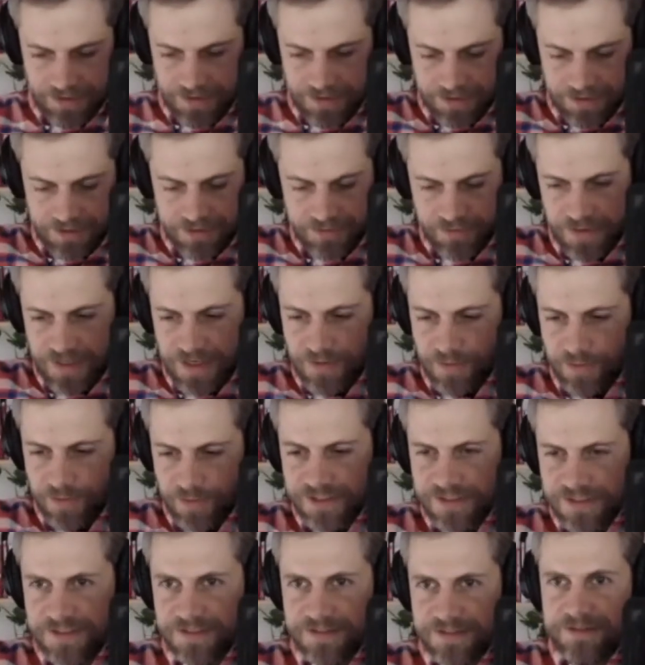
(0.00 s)
career
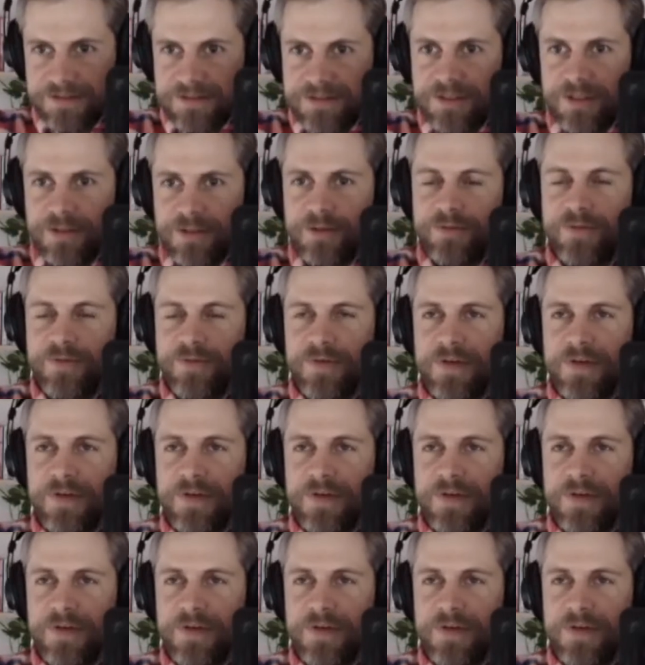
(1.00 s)
was sort of,